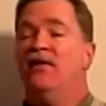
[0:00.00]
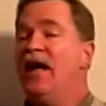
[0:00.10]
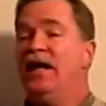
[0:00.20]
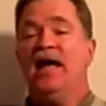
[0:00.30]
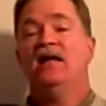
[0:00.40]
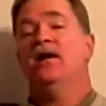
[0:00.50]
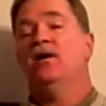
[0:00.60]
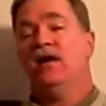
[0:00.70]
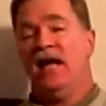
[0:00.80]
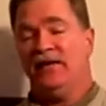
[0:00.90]
That
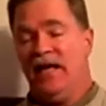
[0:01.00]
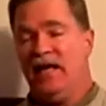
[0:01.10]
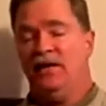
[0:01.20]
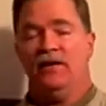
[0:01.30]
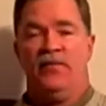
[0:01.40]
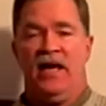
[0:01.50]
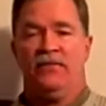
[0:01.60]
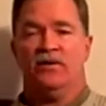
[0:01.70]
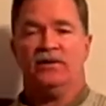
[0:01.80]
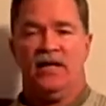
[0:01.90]
endnote at the end of the
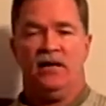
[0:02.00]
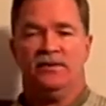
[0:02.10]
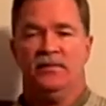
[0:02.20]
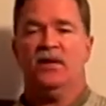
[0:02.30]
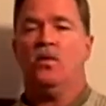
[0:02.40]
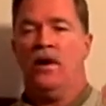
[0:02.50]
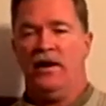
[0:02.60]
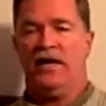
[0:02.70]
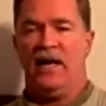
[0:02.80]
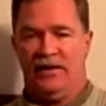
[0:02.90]
paper tells me
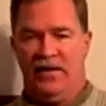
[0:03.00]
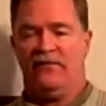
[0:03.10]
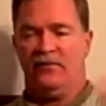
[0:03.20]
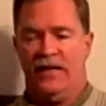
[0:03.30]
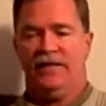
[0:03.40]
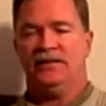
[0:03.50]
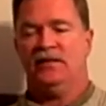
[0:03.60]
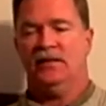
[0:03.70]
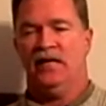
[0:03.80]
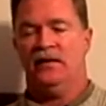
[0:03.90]
where you got the
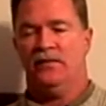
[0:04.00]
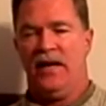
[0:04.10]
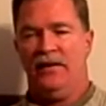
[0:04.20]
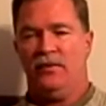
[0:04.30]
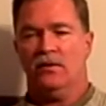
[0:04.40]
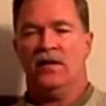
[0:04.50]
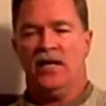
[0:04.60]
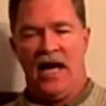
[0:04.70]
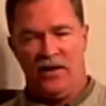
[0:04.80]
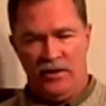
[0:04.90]
information in the paper,
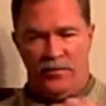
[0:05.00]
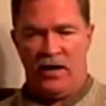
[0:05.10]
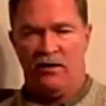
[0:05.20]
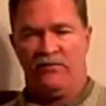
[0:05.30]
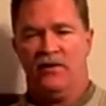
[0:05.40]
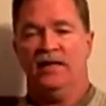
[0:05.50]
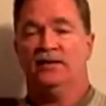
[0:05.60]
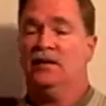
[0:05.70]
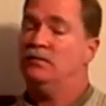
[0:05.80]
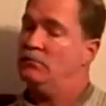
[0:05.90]
how you
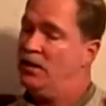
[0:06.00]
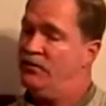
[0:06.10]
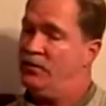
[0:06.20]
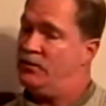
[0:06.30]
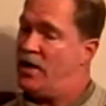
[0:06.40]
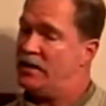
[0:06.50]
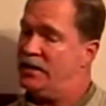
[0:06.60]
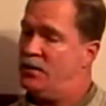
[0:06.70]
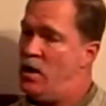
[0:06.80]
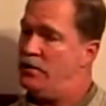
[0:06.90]
paraphrase it. If you
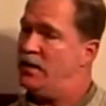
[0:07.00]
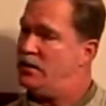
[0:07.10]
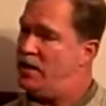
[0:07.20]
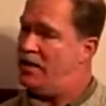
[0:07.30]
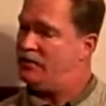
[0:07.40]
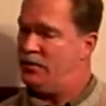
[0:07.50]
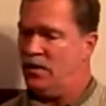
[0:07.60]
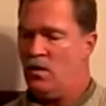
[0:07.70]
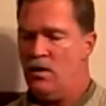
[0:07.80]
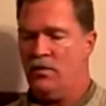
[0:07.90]
directly quoted it, you have to
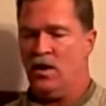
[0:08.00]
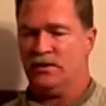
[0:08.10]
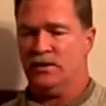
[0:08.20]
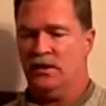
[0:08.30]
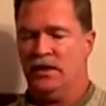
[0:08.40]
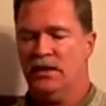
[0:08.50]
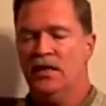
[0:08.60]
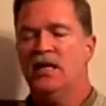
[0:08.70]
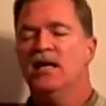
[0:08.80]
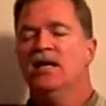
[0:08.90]
put quote marks on it.
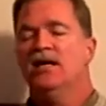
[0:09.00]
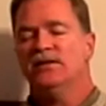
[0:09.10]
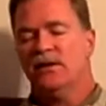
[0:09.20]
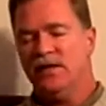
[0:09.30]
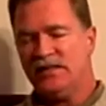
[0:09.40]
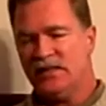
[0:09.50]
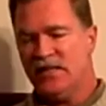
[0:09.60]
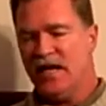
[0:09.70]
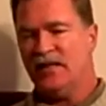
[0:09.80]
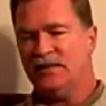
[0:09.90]
So this,
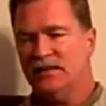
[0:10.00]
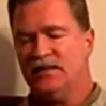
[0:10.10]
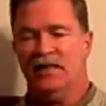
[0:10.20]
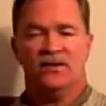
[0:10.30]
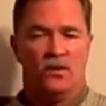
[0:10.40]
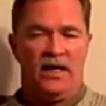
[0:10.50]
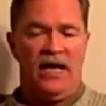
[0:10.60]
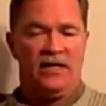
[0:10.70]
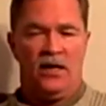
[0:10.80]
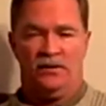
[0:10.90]
in the essence, is
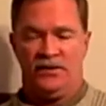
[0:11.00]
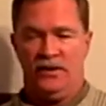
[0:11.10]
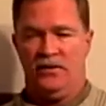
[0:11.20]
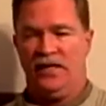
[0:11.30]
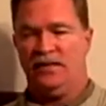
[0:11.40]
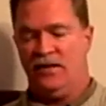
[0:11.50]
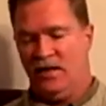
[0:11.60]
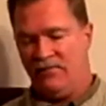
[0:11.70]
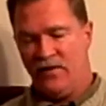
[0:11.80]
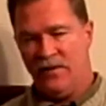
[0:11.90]
what endnotes do.
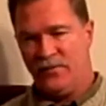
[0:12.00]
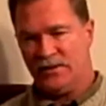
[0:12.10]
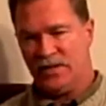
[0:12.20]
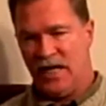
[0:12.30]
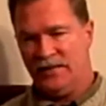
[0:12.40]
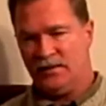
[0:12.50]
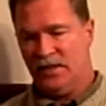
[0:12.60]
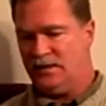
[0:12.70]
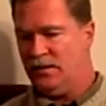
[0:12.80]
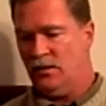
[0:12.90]
They are very precise.
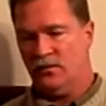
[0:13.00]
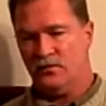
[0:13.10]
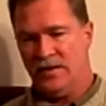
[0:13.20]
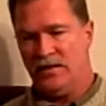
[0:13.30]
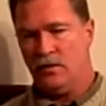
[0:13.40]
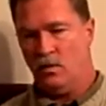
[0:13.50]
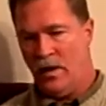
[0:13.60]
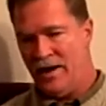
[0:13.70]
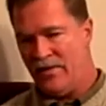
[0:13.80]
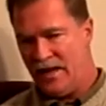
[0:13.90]
They tell the reader
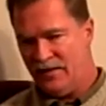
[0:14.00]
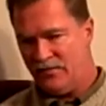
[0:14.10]
where that